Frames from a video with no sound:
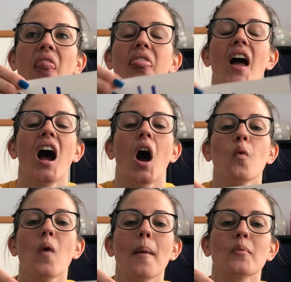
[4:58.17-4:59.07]
the.
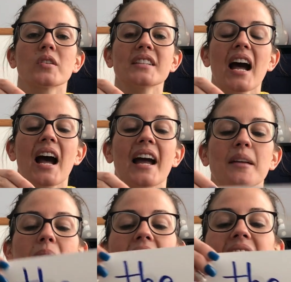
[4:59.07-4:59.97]
One more
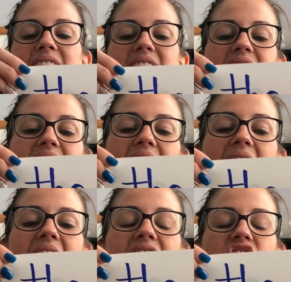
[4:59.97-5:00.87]
time.
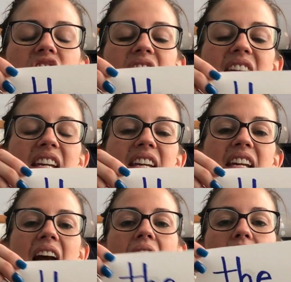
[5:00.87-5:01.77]

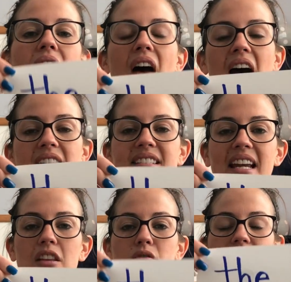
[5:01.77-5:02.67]
T-H-E, the.
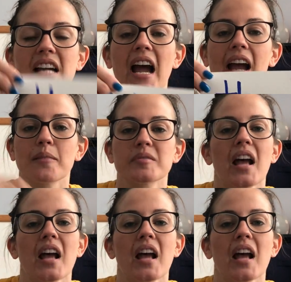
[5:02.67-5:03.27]
Say it 3 times.